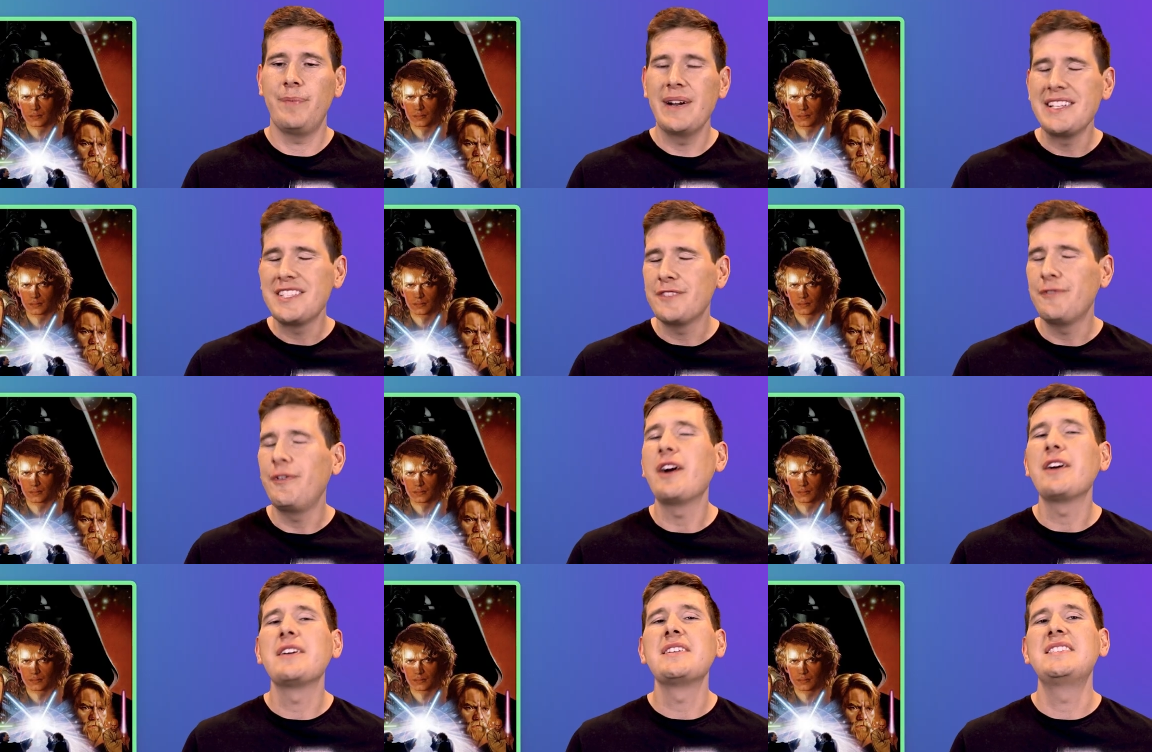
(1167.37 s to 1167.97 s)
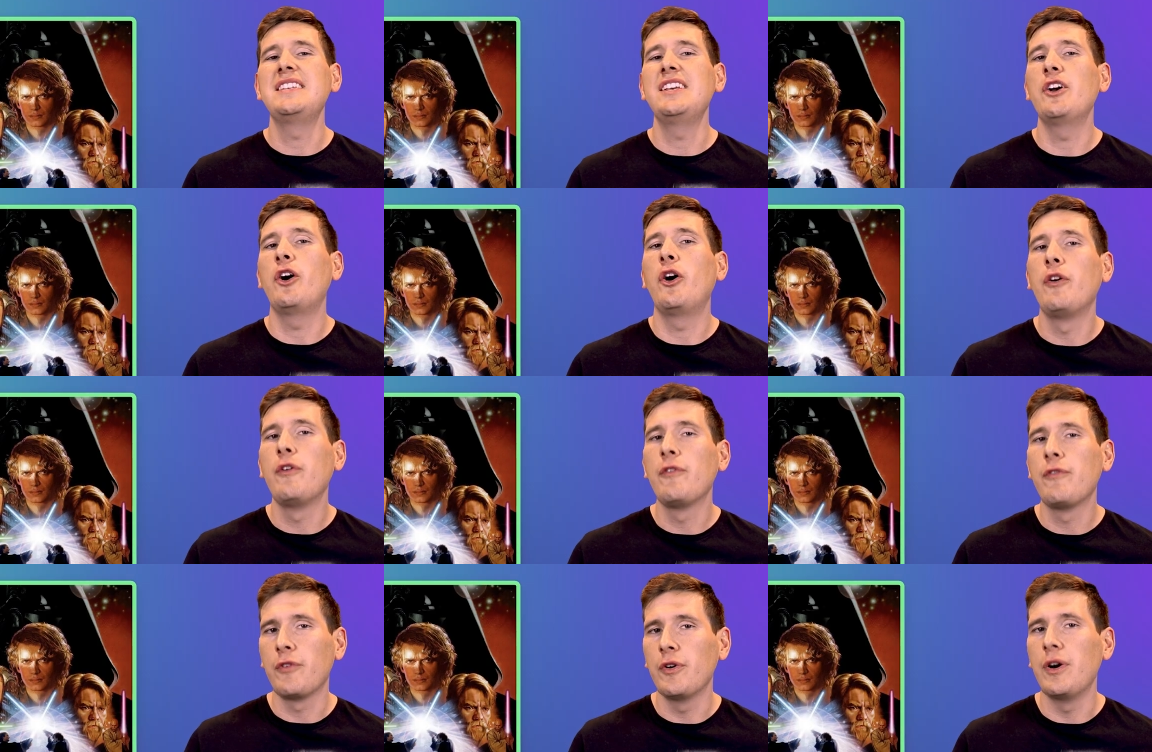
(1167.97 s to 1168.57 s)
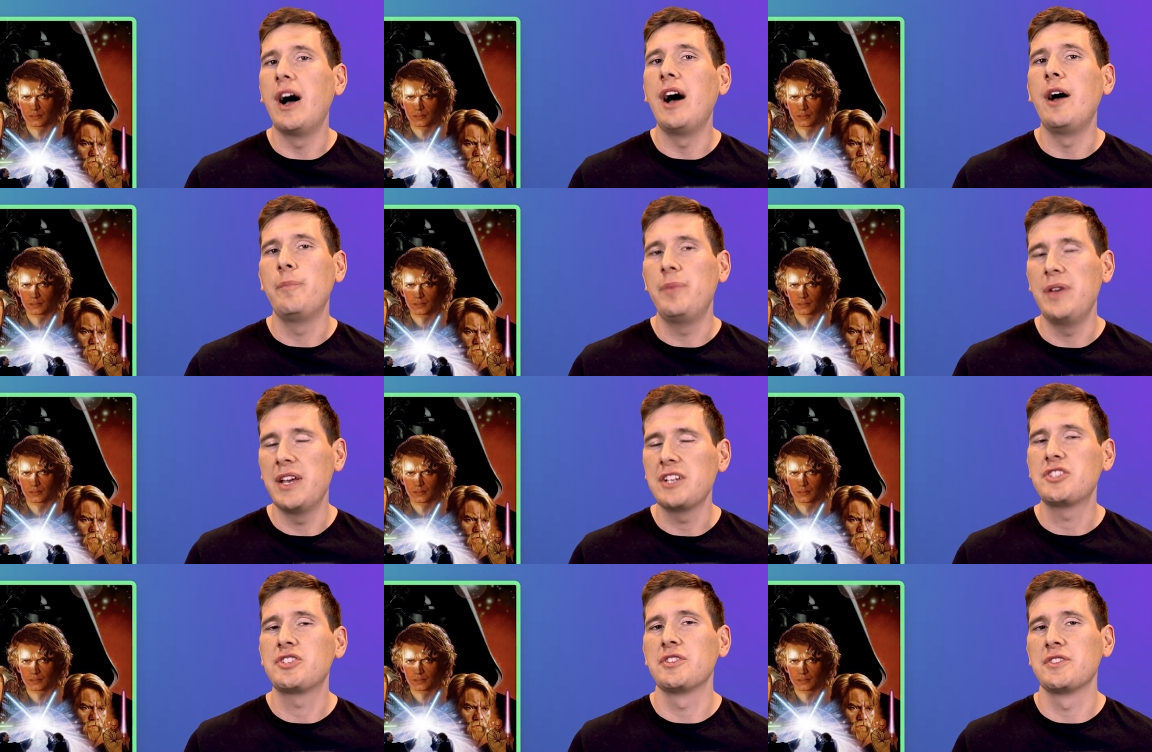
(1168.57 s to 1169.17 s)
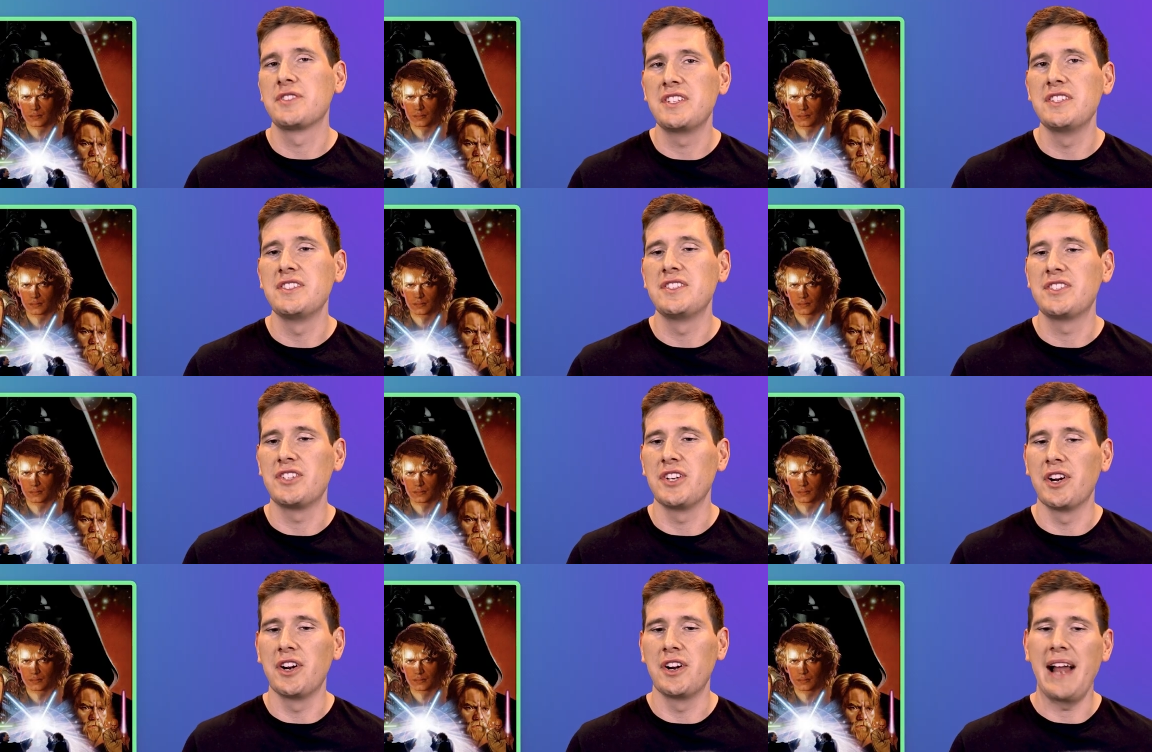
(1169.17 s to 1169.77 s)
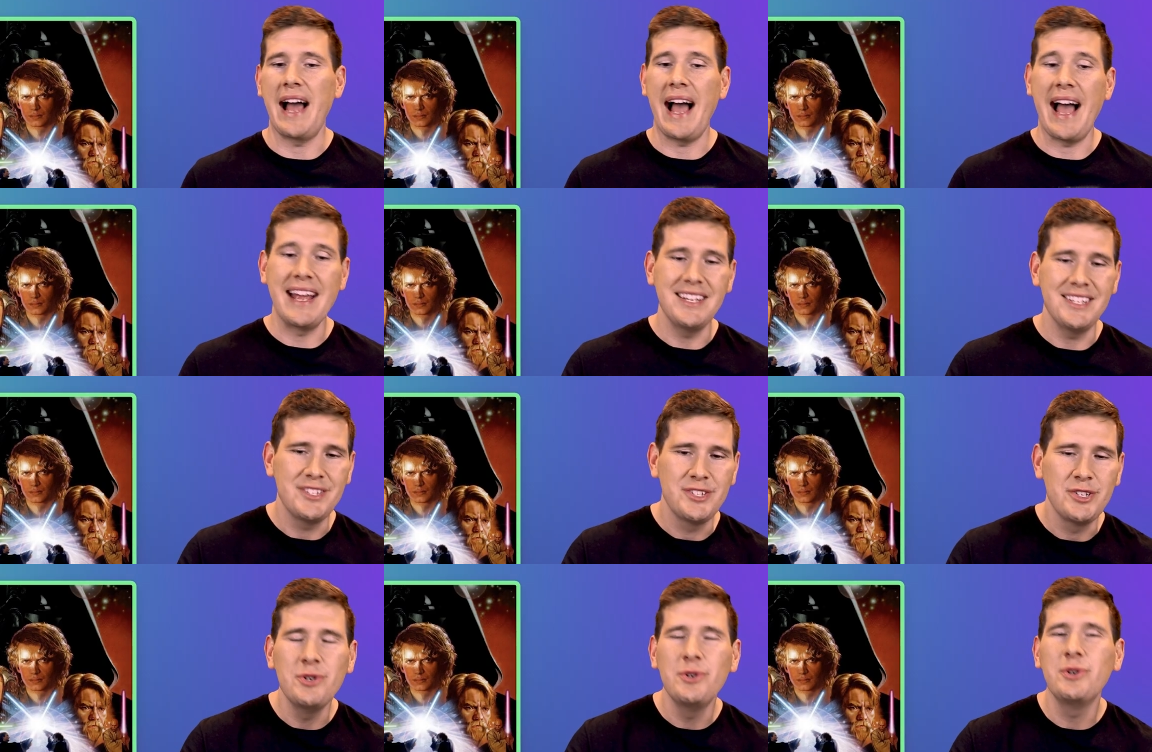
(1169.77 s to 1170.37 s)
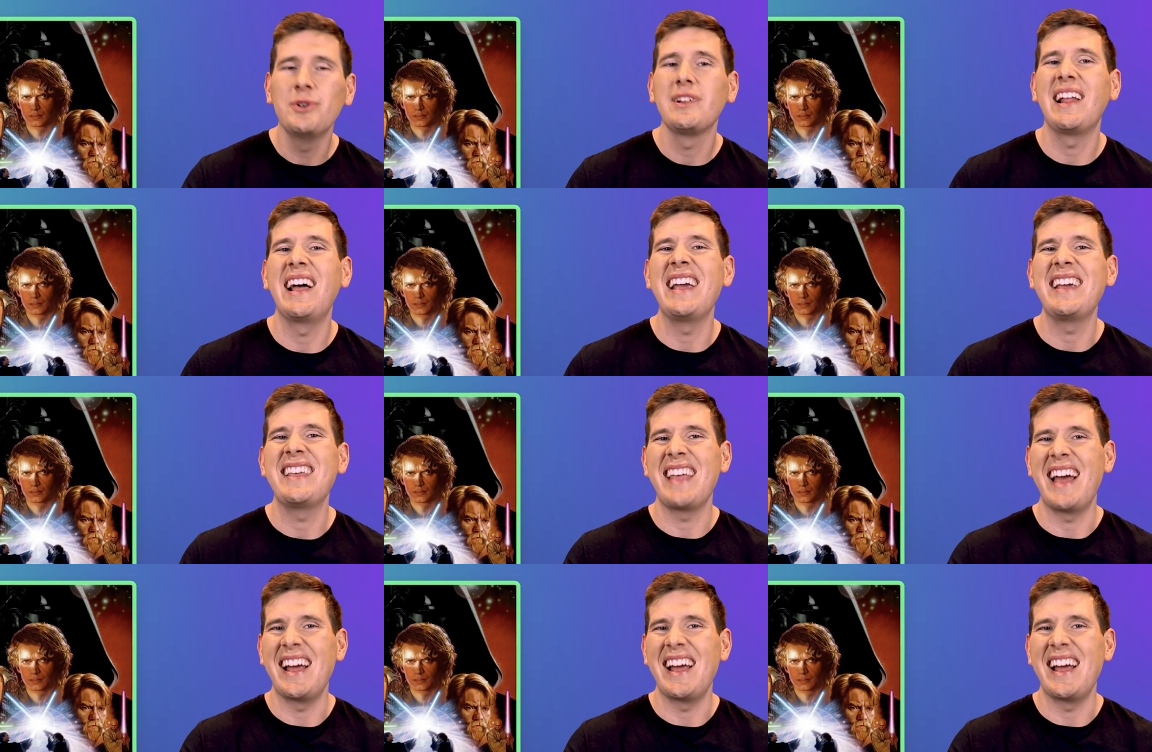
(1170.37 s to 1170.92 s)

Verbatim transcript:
Speaker 1: But as far as the overall picture is concerned, I do like